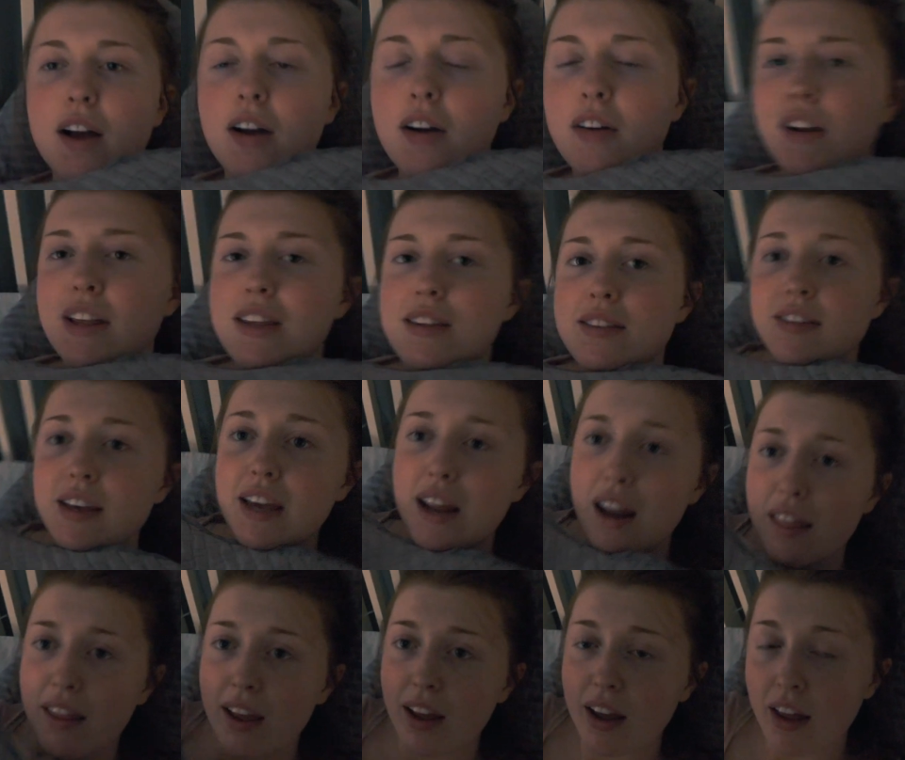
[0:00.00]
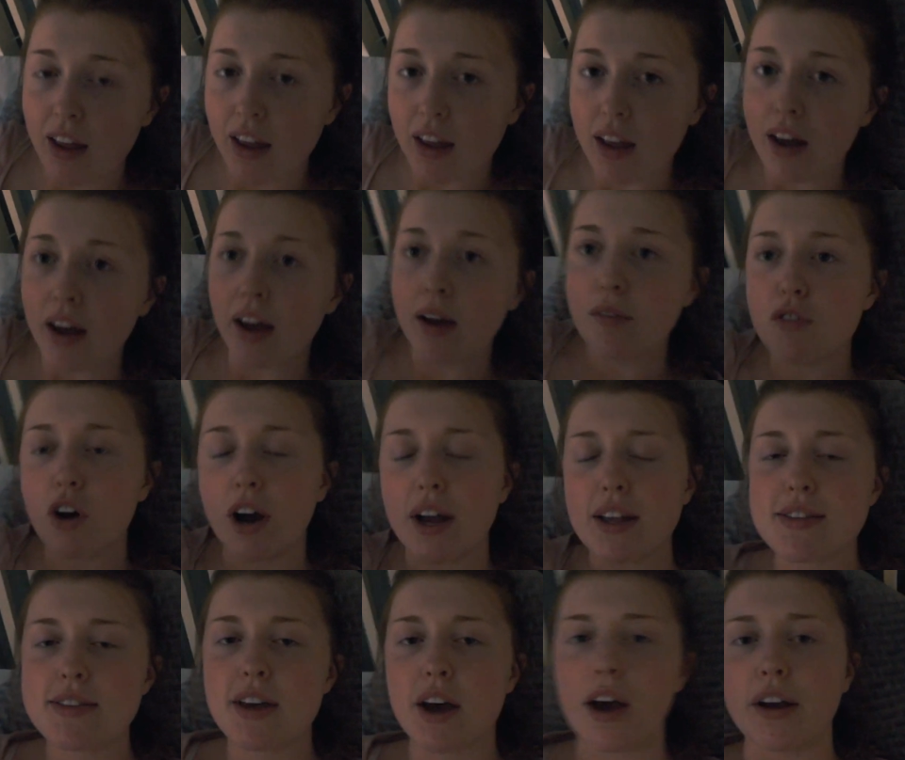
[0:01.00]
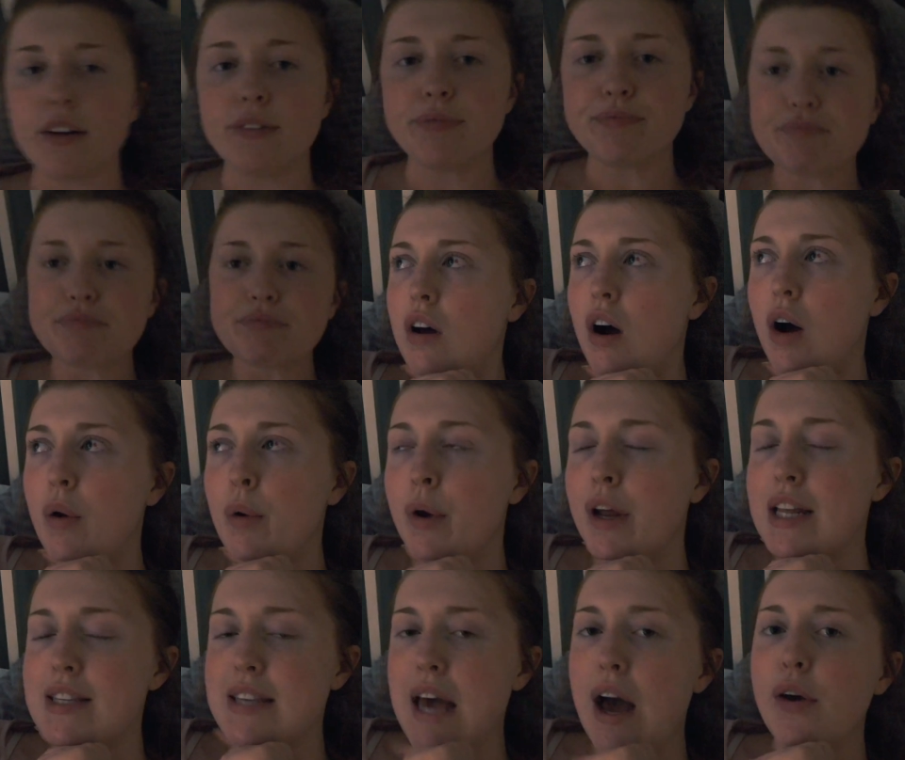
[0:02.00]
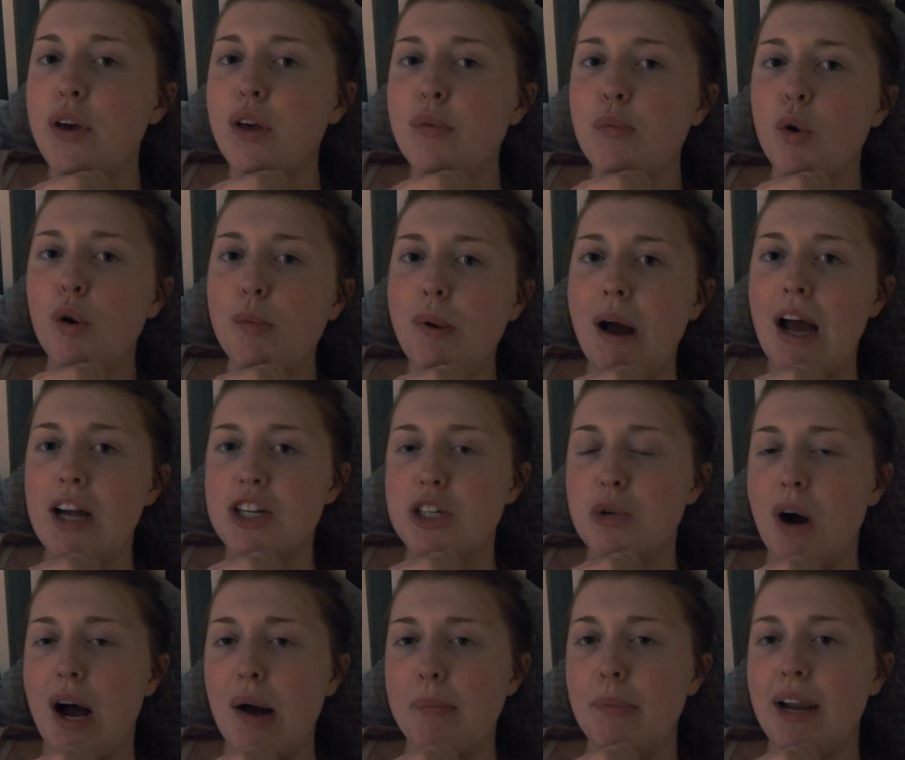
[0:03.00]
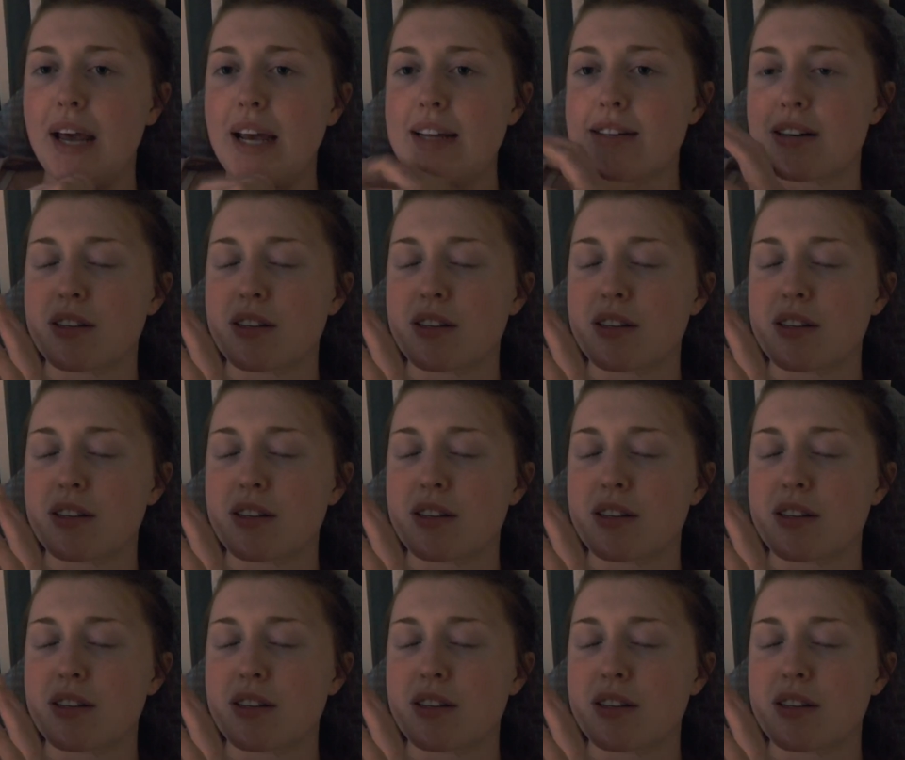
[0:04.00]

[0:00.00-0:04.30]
I can't really see anything. Right, so I'm going to tell you more about actually what happened later,